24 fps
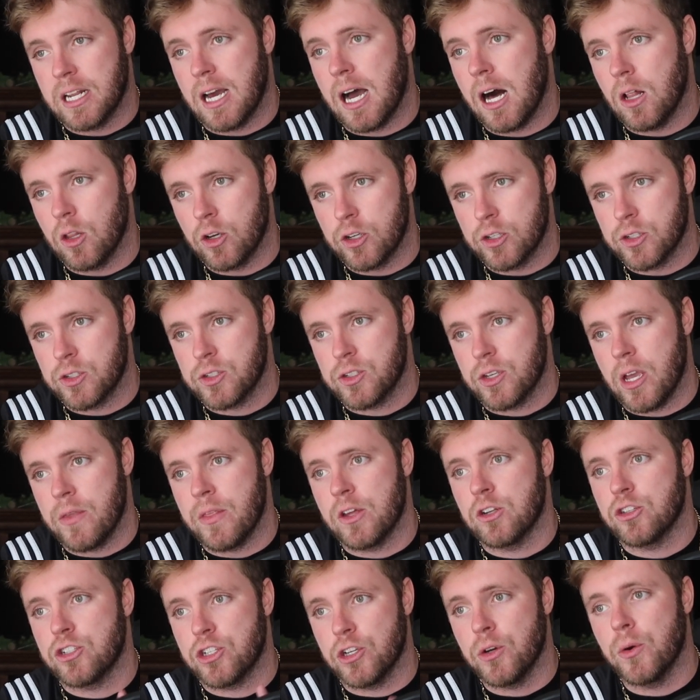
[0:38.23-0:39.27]
and
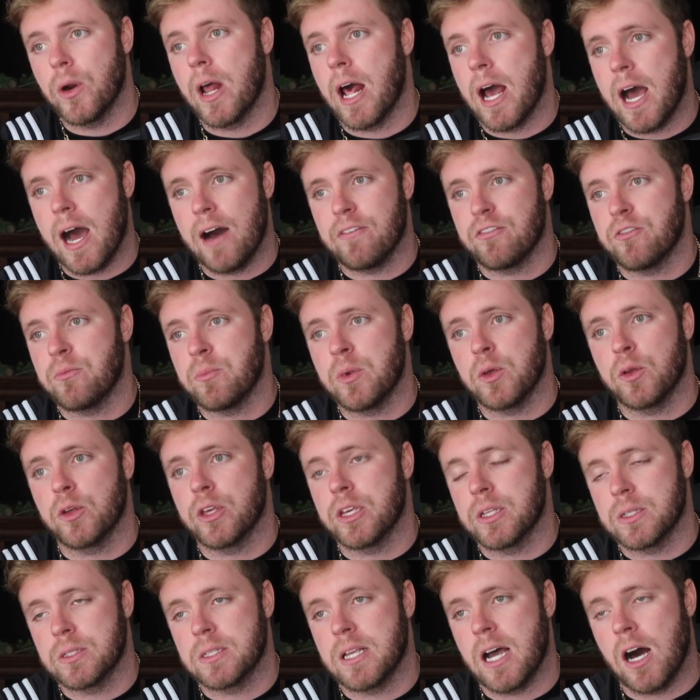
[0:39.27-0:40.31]
then $2.5
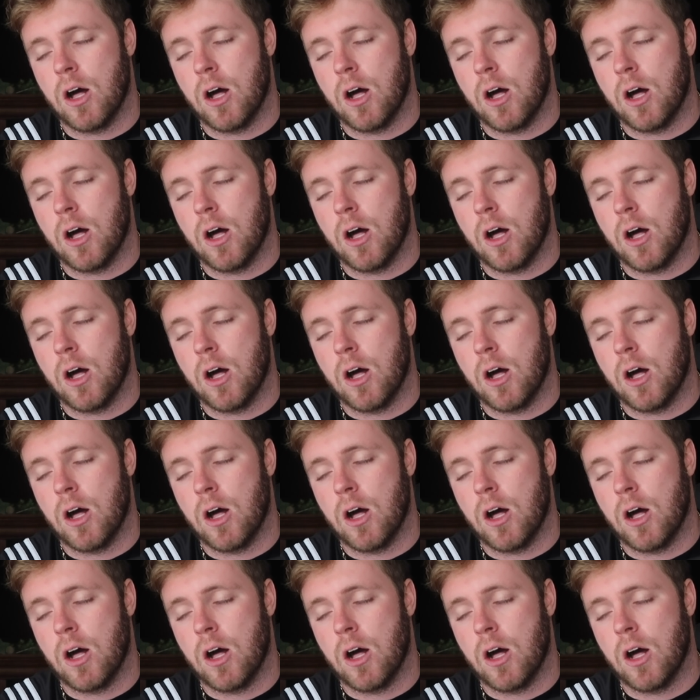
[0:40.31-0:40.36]
million